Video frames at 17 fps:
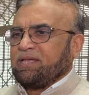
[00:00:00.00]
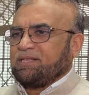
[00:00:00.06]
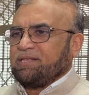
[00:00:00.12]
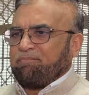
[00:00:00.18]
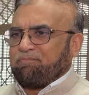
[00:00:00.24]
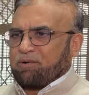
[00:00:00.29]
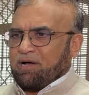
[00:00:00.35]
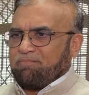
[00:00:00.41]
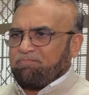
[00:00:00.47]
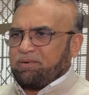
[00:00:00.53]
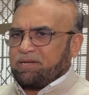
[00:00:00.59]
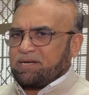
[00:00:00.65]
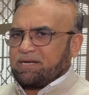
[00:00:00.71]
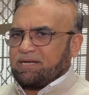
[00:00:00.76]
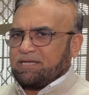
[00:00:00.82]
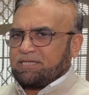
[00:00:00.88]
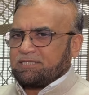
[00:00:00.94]
the proper
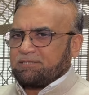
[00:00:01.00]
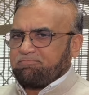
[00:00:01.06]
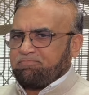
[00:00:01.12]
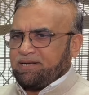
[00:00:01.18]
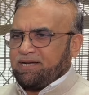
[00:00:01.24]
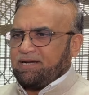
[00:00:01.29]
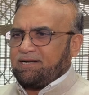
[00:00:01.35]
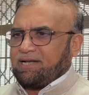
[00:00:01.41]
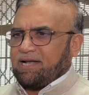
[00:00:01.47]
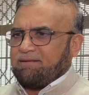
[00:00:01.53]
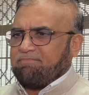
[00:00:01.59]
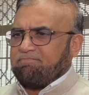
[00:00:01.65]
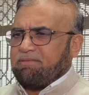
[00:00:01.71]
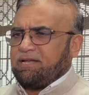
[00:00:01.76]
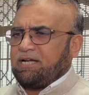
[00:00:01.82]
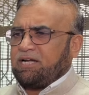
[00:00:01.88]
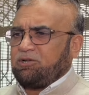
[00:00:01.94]
uh, spirit and
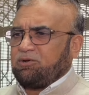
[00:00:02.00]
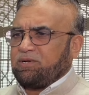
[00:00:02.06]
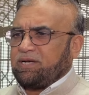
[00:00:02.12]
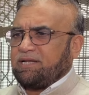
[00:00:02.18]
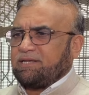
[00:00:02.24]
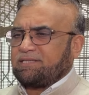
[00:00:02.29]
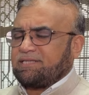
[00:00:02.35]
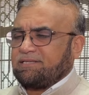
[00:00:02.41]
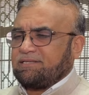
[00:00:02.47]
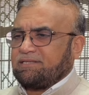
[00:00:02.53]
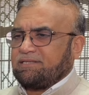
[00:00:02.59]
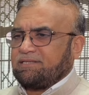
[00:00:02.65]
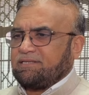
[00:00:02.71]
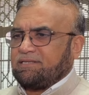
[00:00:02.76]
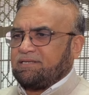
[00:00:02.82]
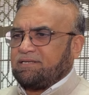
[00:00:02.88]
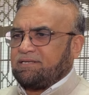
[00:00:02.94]
meritorious
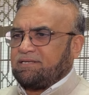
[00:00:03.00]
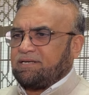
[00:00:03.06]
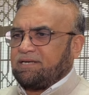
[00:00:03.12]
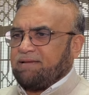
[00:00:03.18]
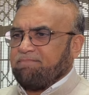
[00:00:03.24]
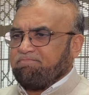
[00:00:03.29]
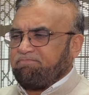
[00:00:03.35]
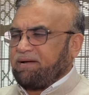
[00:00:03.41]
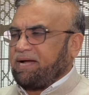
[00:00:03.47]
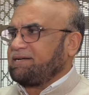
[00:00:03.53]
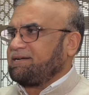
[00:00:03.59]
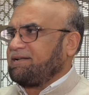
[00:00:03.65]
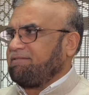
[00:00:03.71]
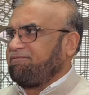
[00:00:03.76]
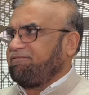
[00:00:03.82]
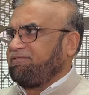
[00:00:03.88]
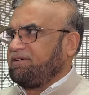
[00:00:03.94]
uh, impact
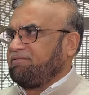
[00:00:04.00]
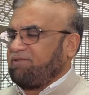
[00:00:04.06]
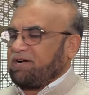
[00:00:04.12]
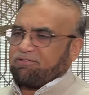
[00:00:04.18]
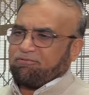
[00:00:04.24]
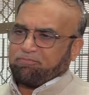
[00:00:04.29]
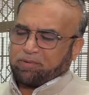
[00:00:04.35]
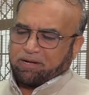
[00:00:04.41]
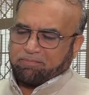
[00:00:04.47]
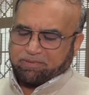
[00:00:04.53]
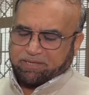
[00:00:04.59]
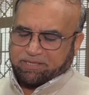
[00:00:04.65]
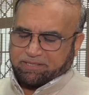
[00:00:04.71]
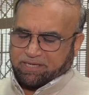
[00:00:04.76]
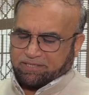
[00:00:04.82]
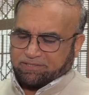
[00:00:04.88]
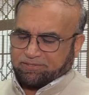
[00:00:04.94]
of uh, Waqf
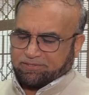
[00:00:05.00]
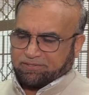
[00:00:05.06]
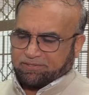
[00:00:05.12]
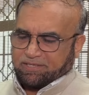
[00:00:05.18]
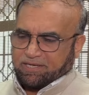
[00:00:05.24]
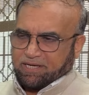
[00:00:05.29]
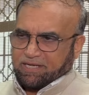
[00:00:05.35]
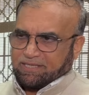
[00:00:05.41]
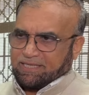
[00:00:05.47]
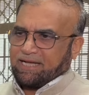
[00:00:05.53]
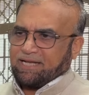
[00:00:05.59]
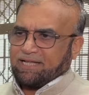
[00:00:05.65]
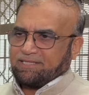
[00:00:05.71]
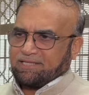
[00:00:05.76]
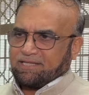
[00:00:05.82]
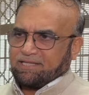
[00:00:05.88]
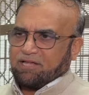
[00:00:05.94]
properties. That
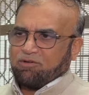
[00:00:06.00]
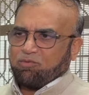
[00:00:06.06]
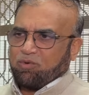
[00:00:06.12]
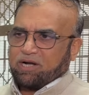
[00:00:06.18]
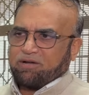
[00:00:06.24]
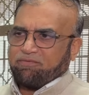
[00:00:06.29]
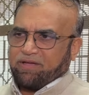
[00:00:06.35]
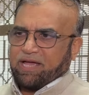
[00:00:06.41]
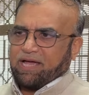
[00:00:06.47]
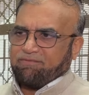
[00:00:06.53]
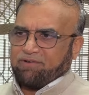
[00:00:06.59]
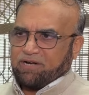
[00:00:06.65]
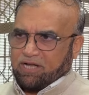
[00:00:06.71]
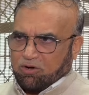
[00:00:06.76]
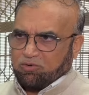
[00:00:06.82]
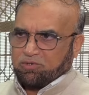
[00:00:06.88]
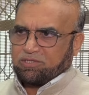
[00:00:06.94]
is the thing what we have a
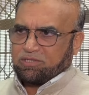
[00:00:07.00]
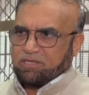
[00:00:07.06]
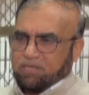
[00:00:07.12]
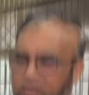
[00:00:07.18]
doubt.